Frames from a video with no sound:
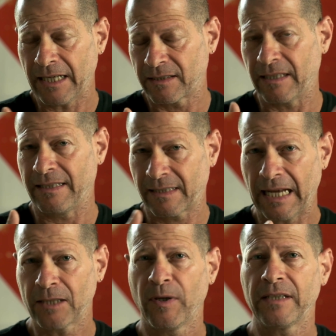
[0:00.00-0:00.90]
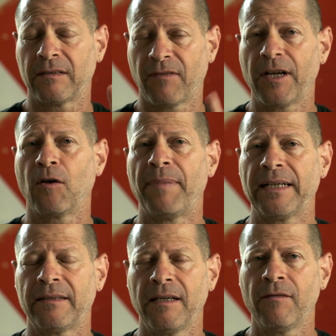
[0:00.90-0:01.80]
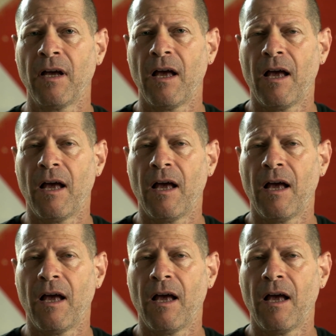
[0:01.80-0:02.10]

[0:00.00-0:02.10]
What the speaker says: light, it's lightweight and very competitive.